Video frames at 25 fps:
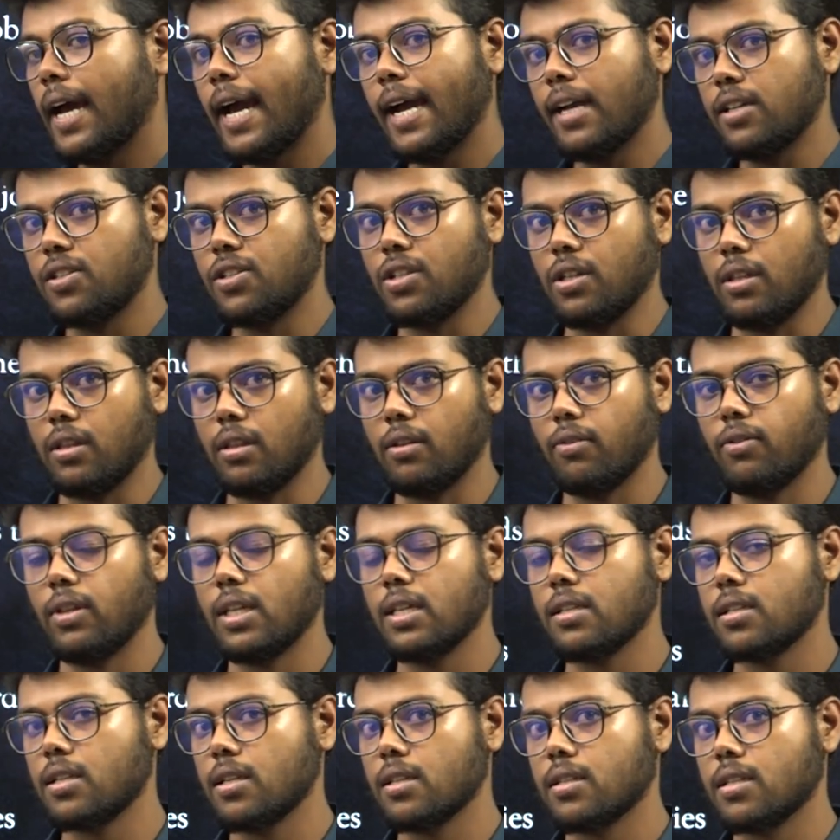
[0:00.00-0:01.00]
hygiene.
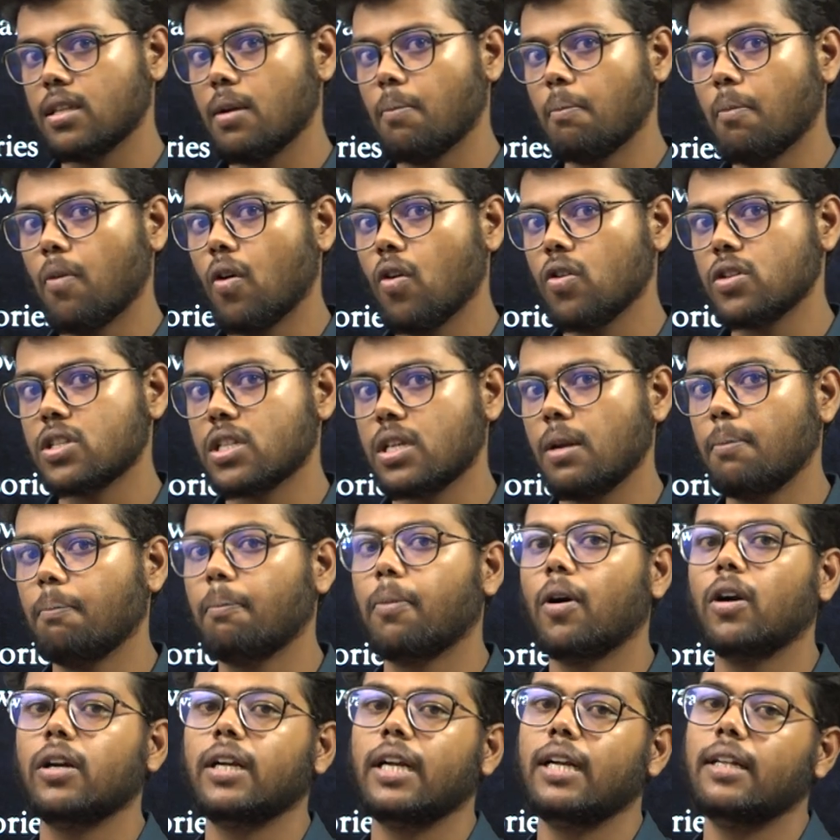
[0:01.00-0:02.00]
This is the most
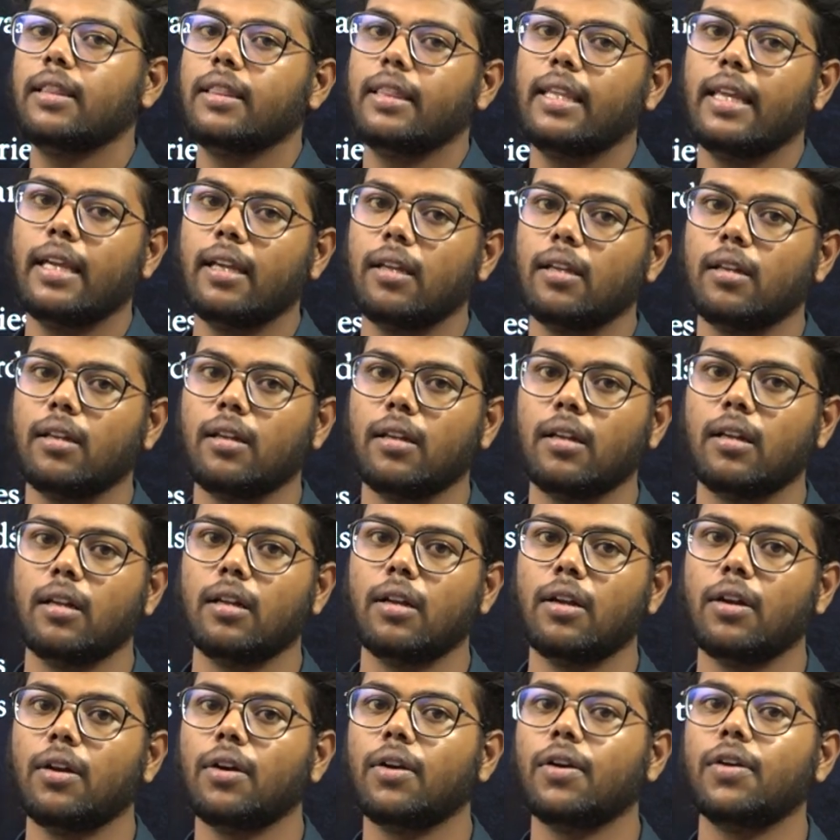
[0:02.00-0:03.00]
important thing
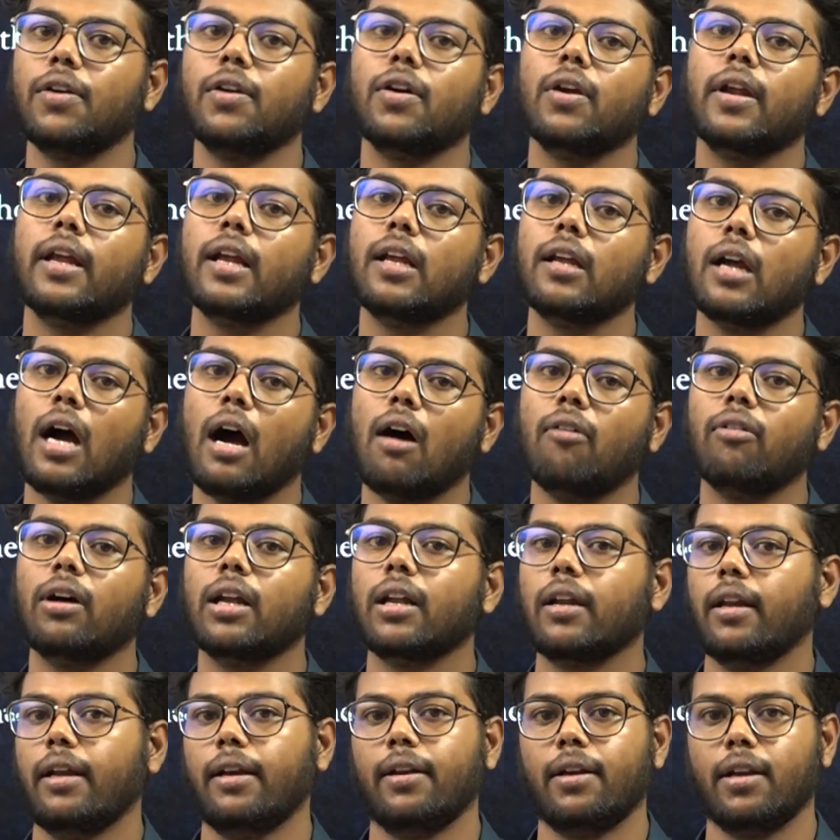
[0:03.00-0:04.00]
during
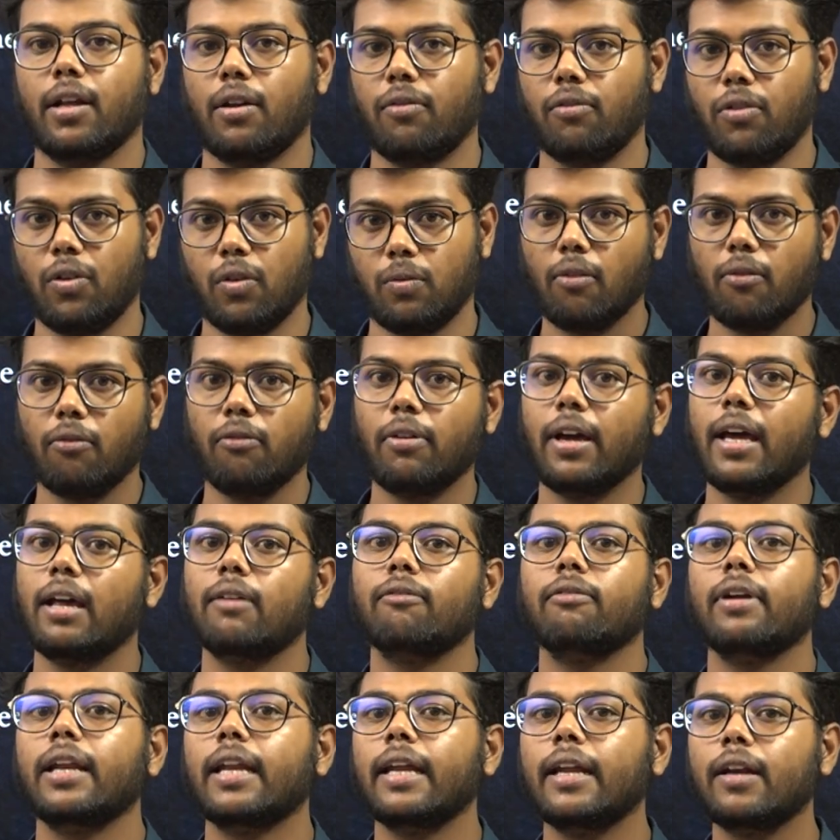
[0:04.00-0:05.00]
our interview,
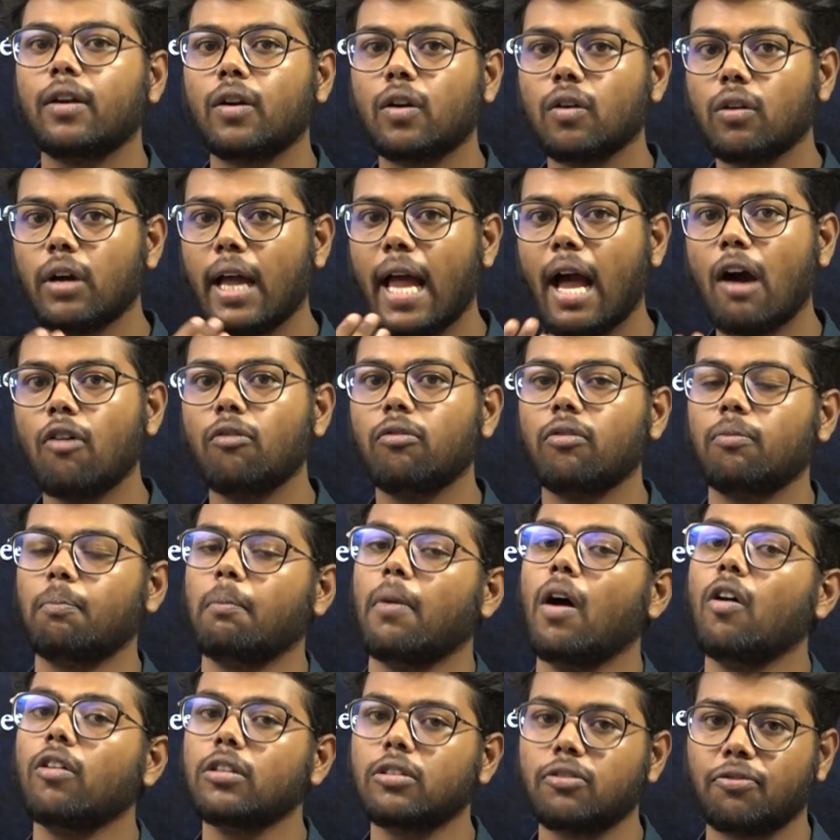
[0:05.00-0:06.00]
where we need to have
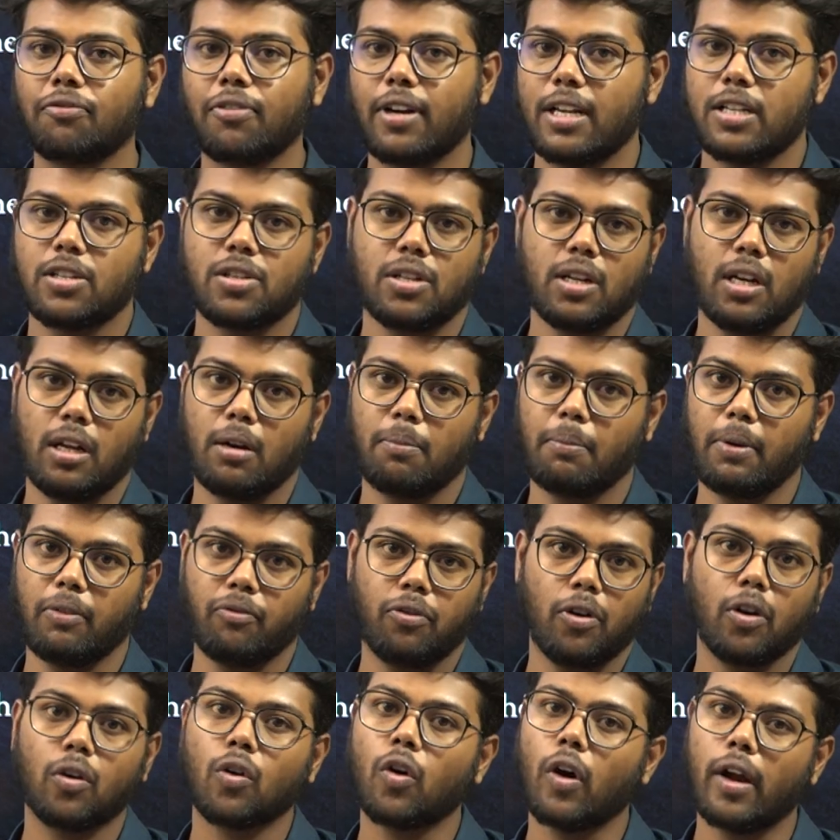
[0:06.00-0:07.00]
mouth freshener
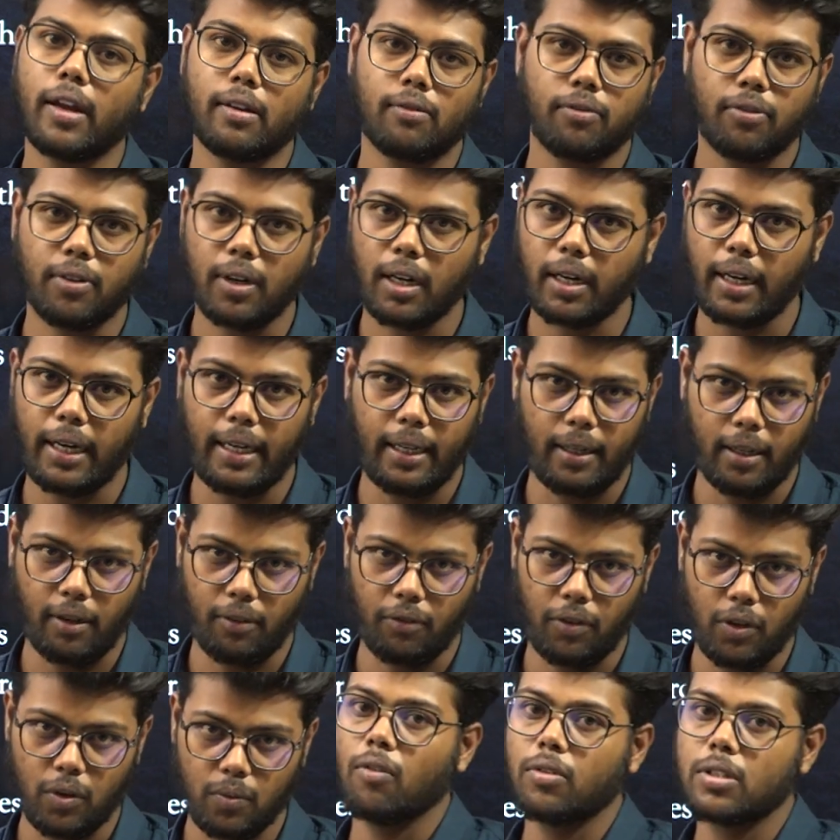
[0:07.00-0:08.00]
before going for
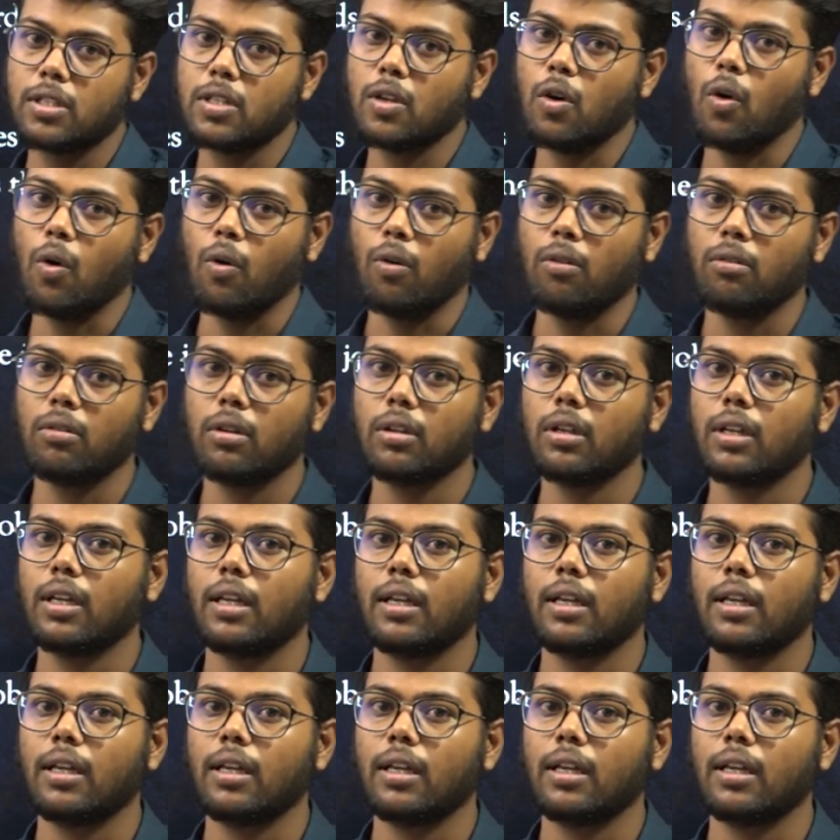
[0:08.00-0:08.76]
interview. So